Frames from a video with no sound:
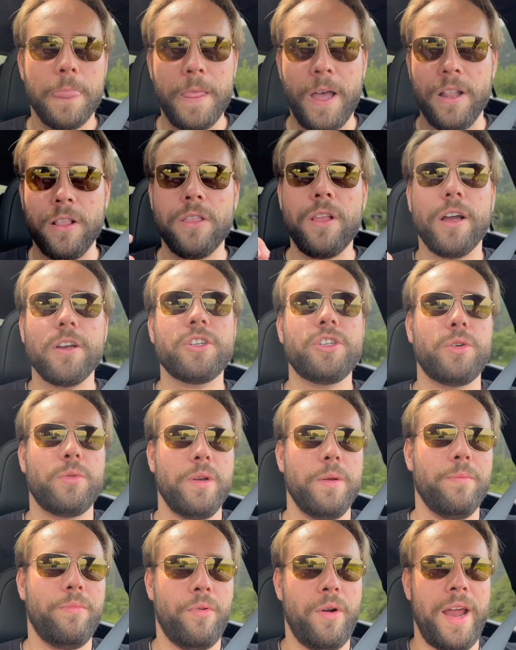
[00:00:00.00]
a
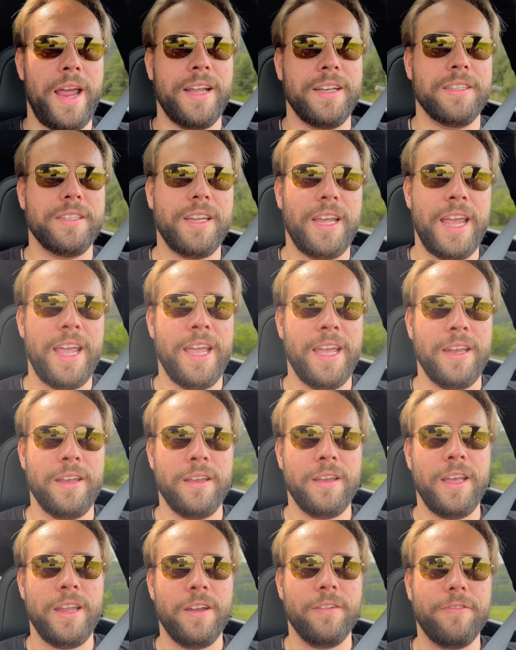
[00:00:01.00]
luxury brand
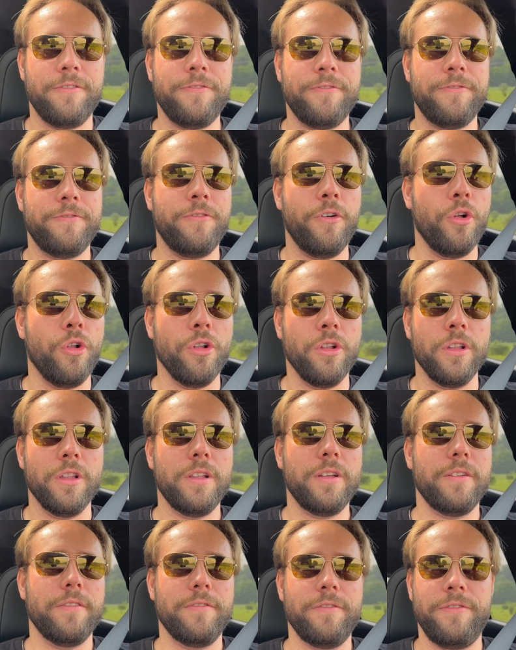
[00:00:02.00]
in a
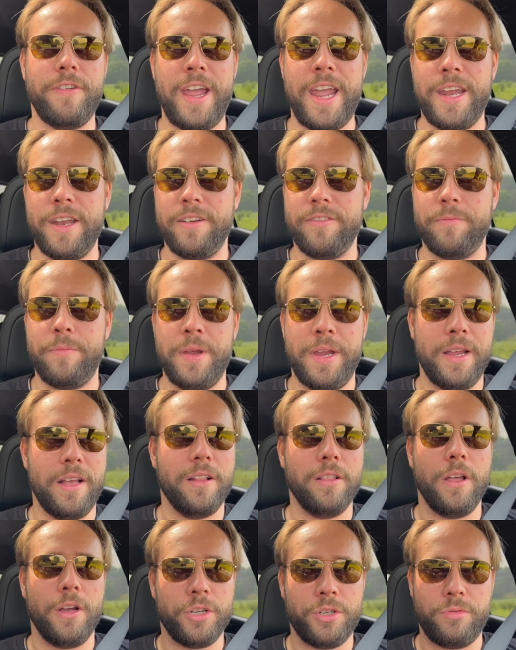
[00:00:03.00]
full vein of being
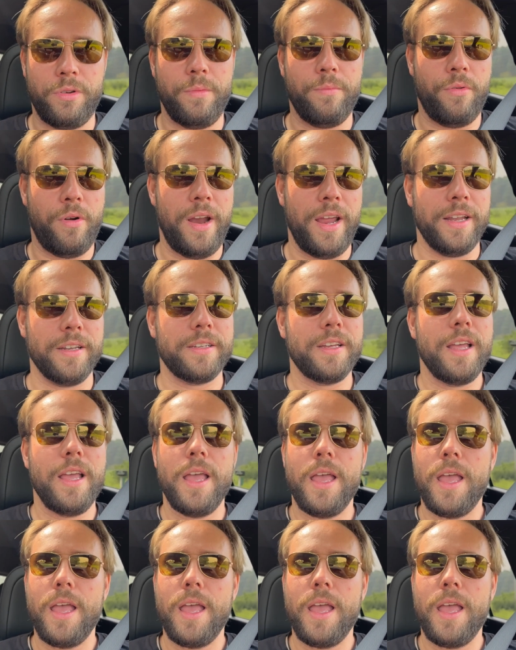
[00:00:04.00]
a luxury brand,